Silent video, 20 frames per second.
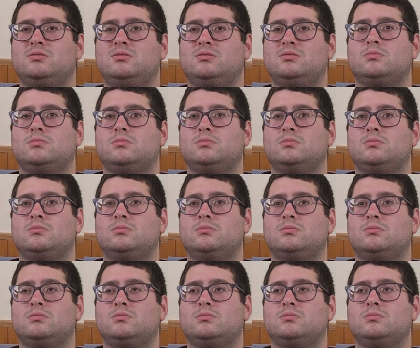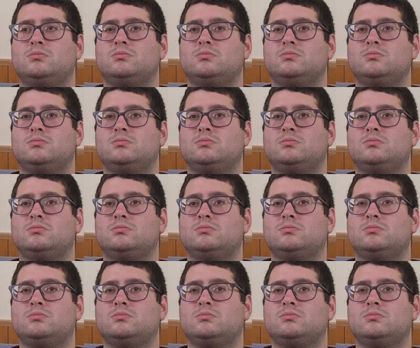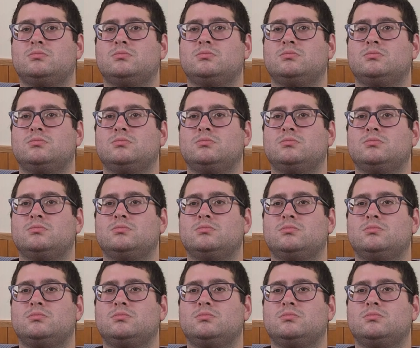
No one is speaking in this clip.